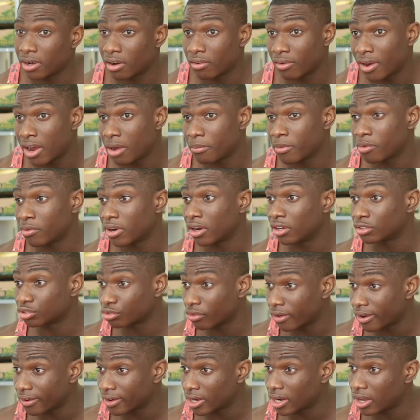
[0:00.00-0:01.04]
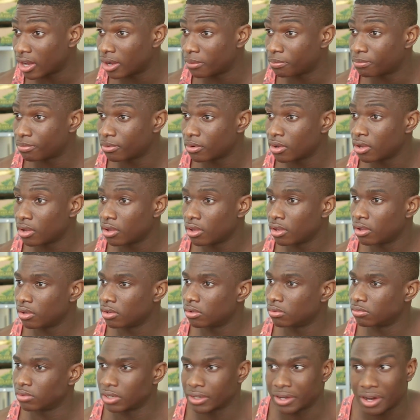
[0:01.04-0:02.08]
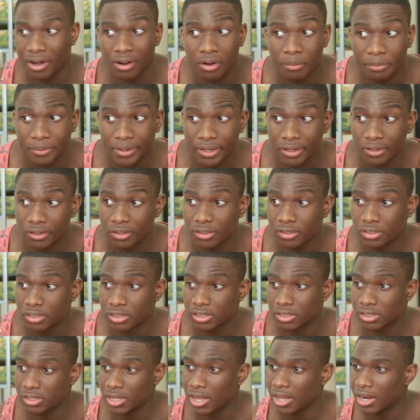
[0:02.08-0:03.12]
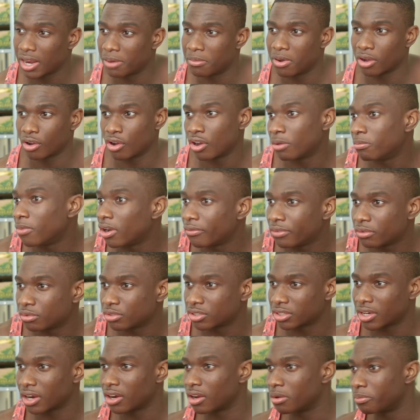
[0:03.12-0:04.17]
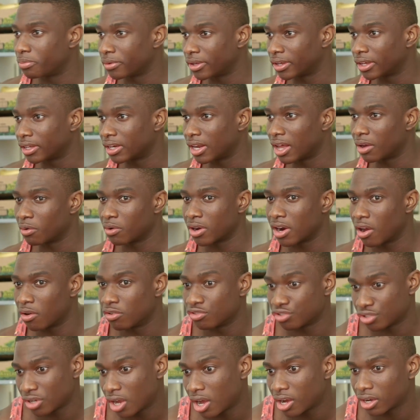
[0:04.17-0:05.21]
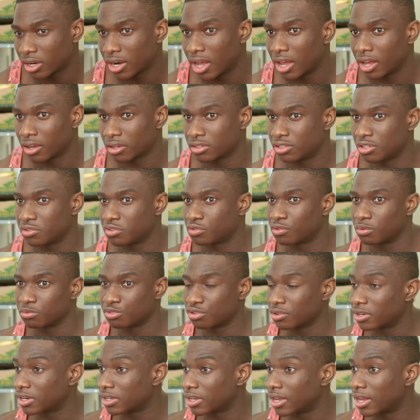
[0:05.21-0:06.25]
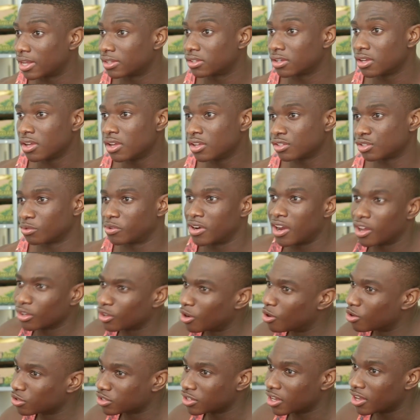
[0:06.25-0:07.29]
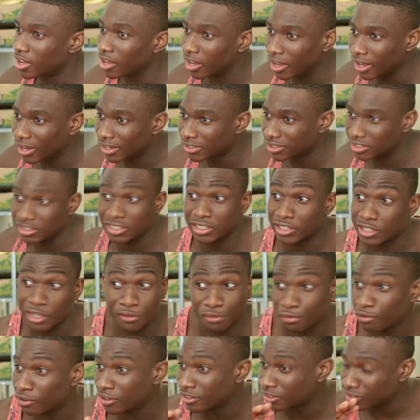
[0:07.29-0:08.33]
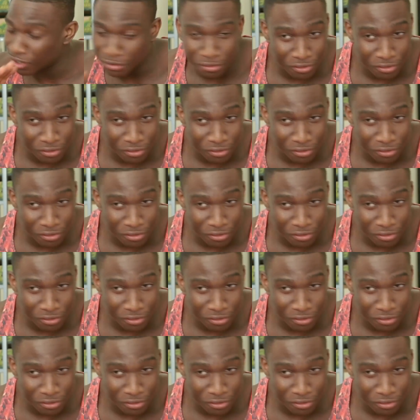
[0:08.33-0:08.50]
around me when I was growing up were Caribbean. Like my godmother was Caribbean when I was young. Like I was from Trinidad. When I go to her house, it's a different